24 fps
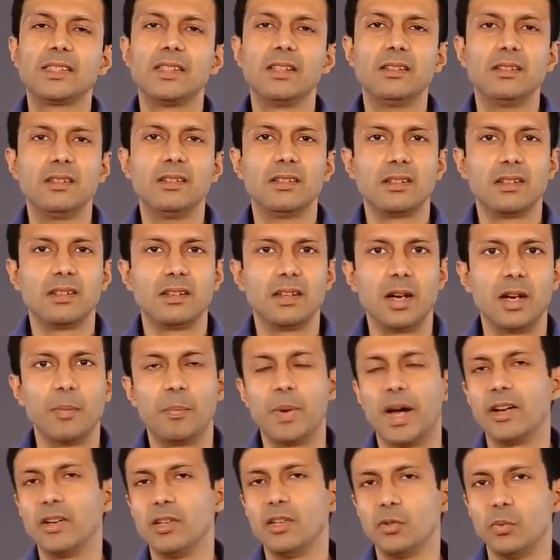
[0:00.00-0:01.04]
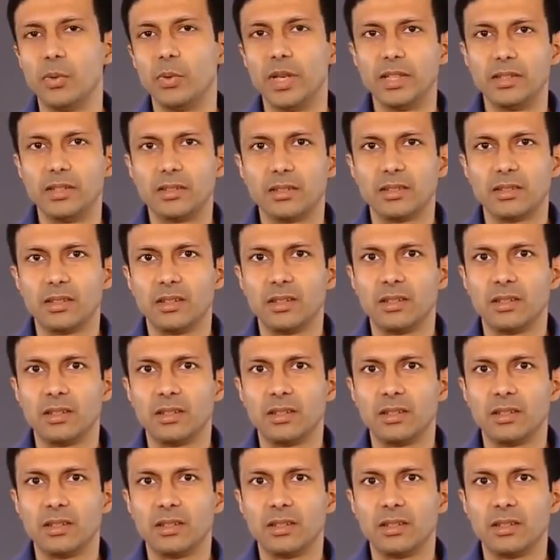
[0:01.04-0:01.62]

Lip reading: the apparent weight.